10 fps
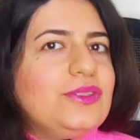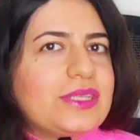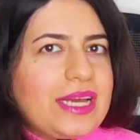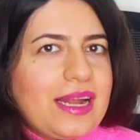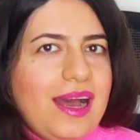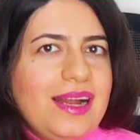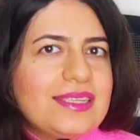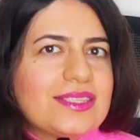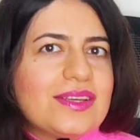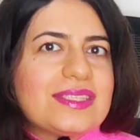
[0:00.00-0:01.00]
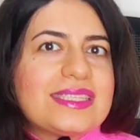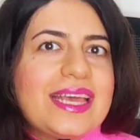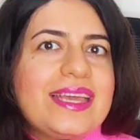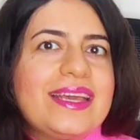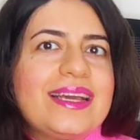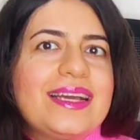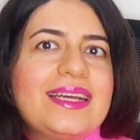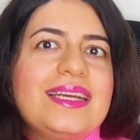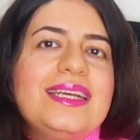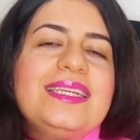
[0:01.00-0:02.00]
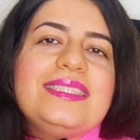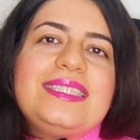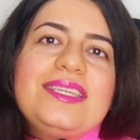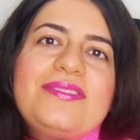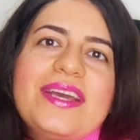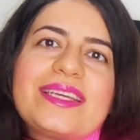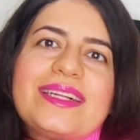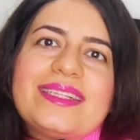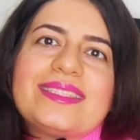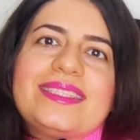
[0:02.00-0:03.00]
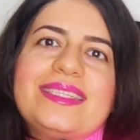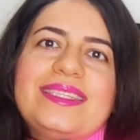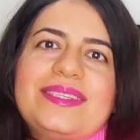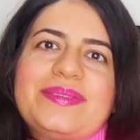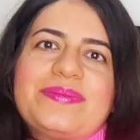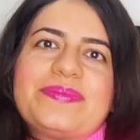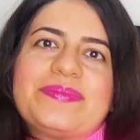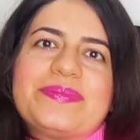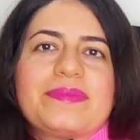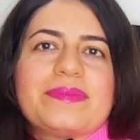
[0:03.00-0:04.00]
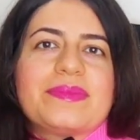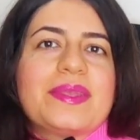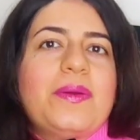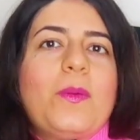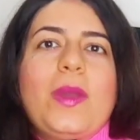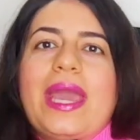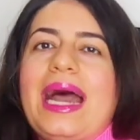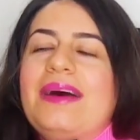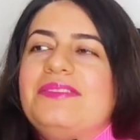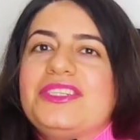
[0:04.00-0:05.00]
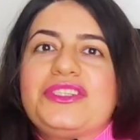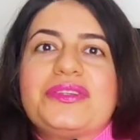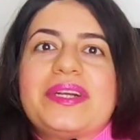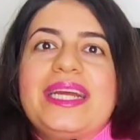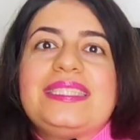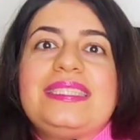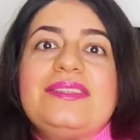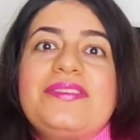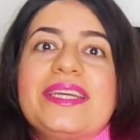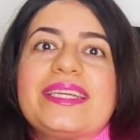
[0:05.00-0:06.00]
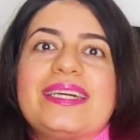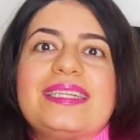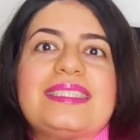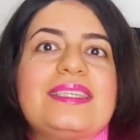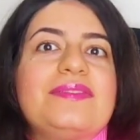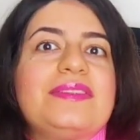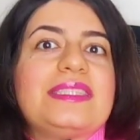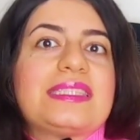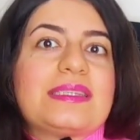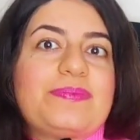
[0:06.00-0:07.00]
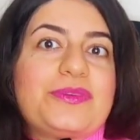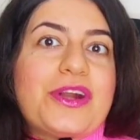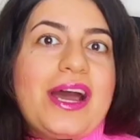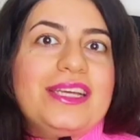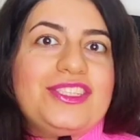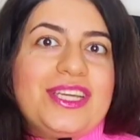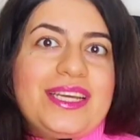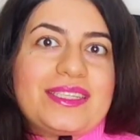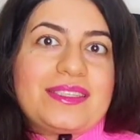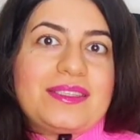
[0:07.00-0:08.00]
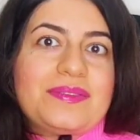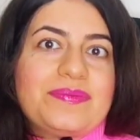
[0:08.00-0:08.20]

You can also say a difficulty. We have a great difficulty with the project.